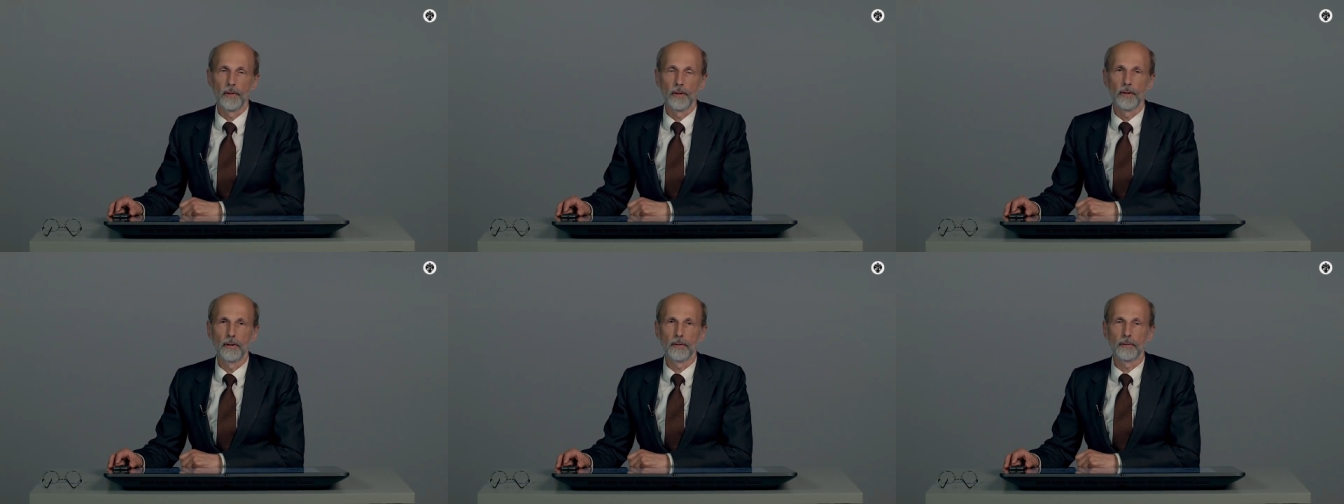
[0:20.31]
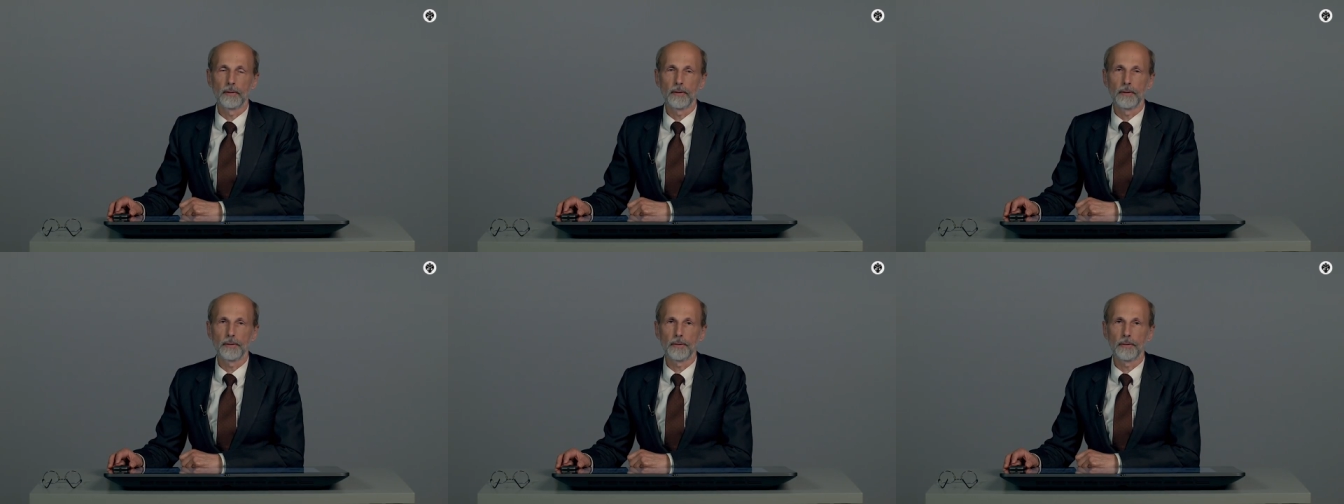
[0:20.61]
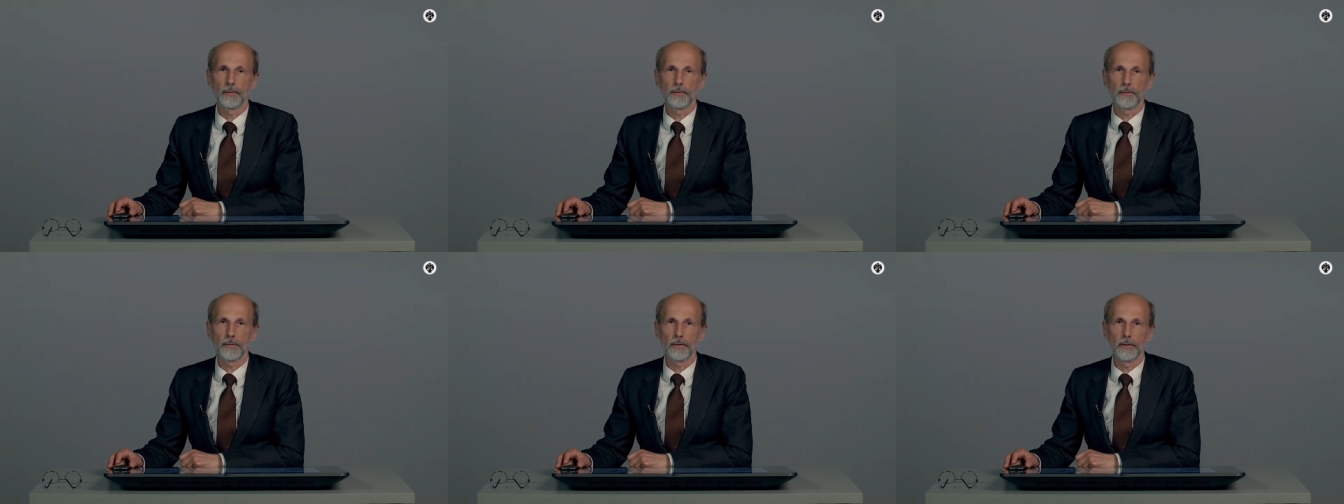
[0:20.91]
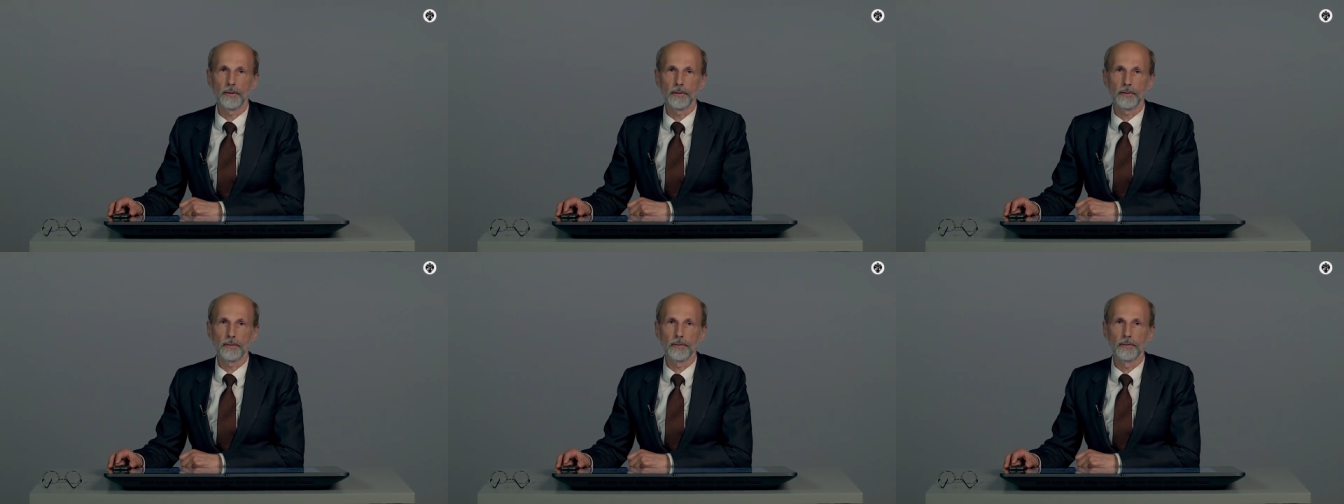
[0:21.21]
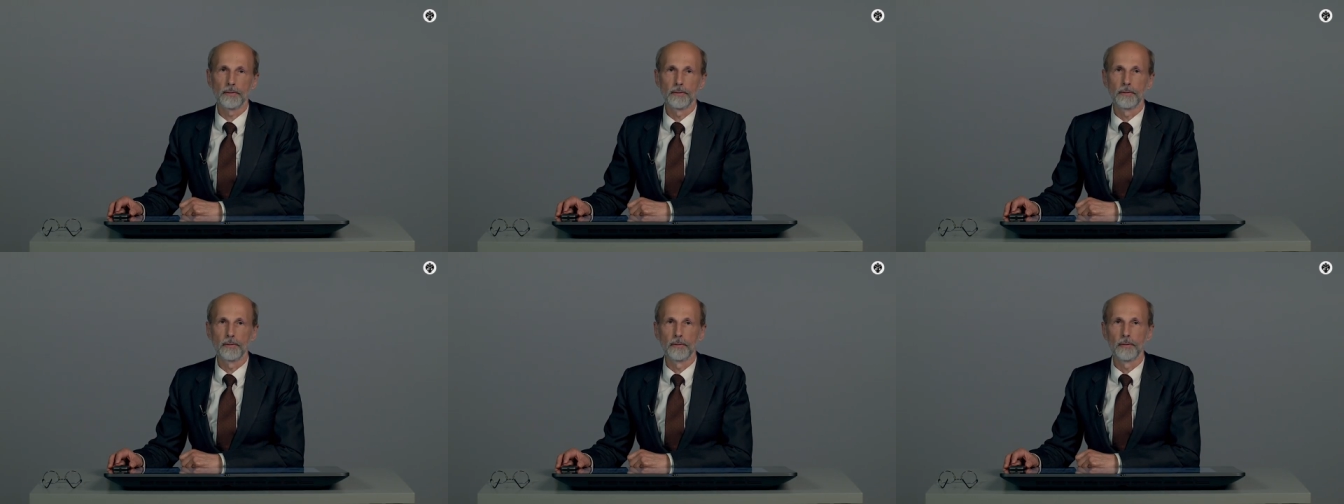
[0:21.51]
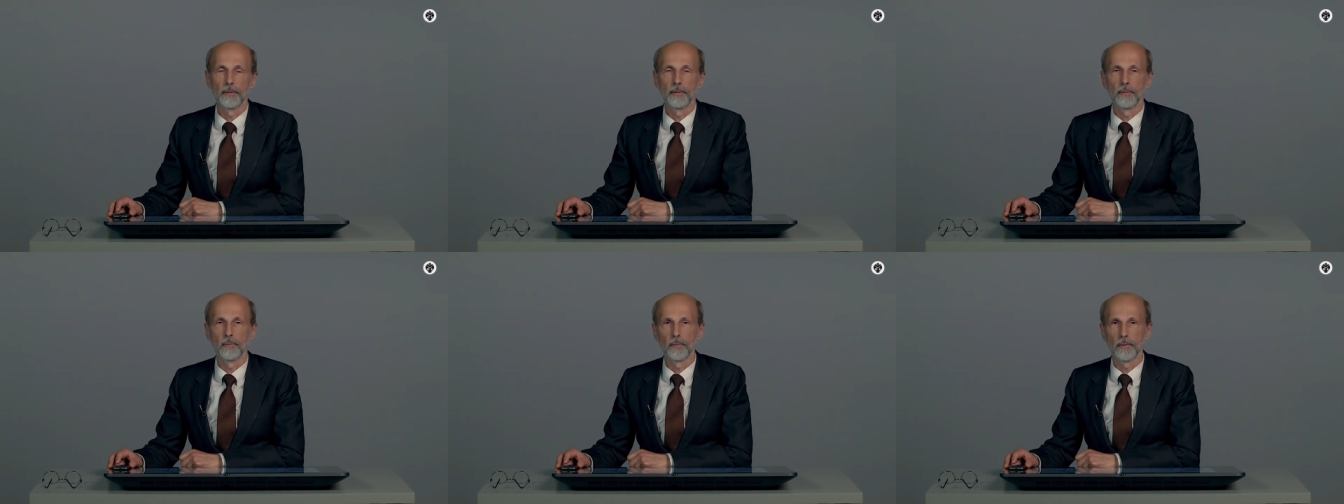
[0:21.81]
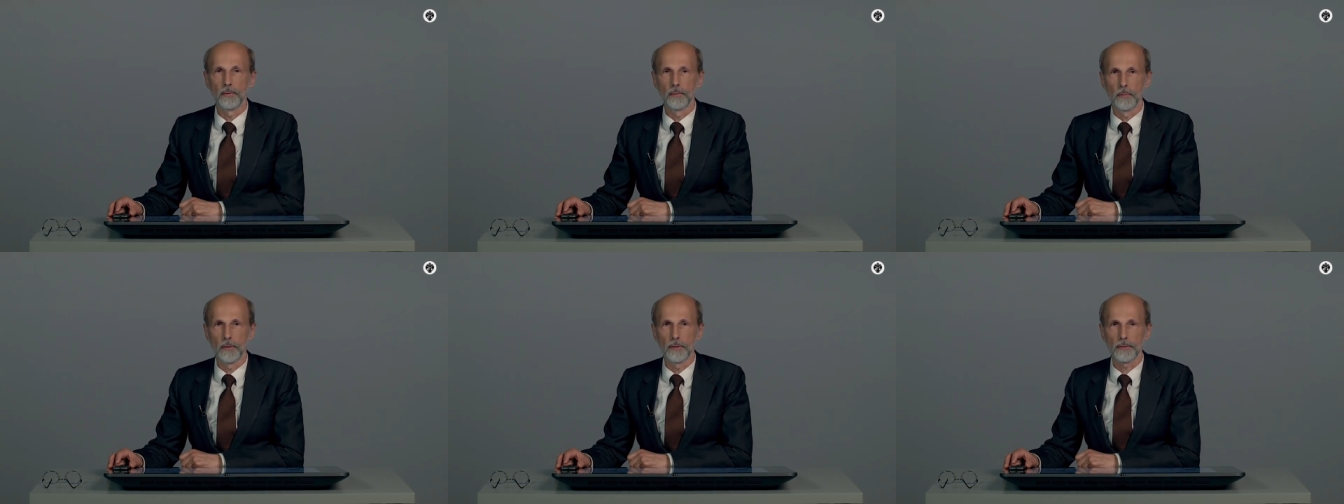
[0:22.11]
and let us start
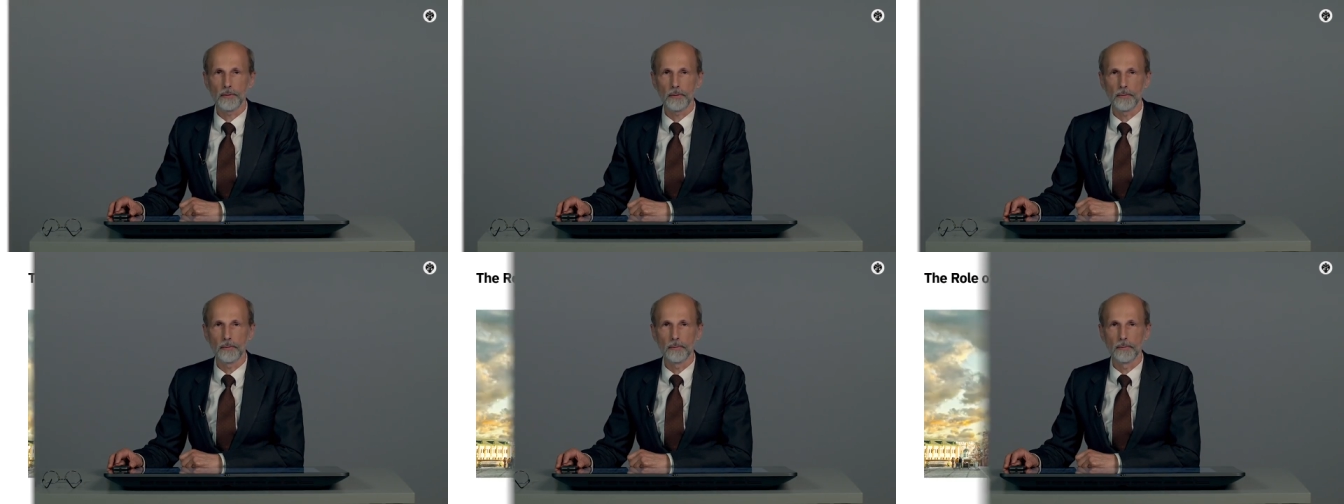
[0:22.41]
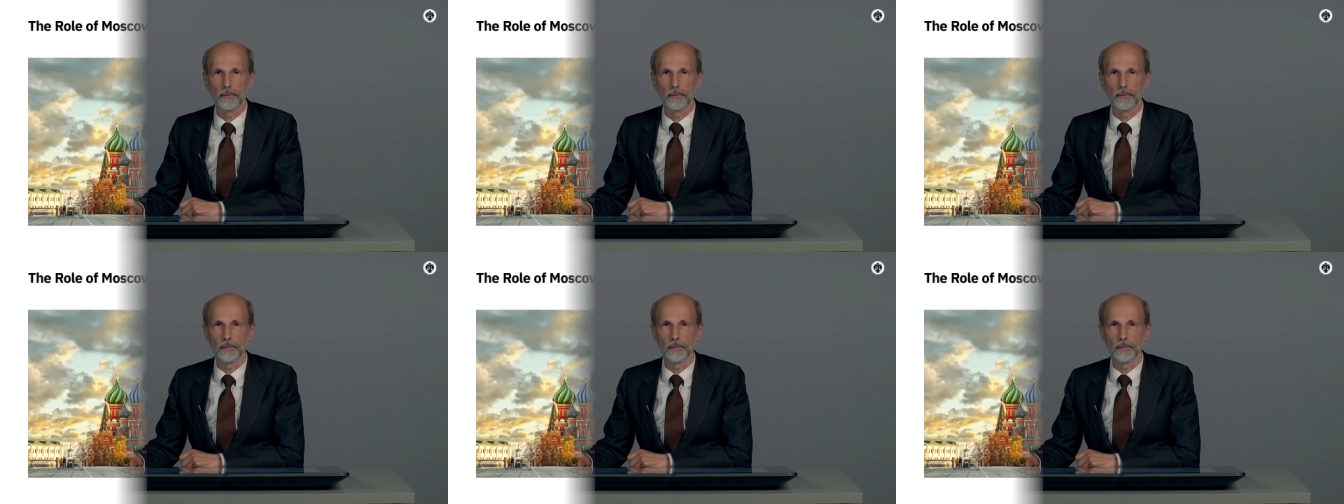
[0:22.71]
with the Moscow.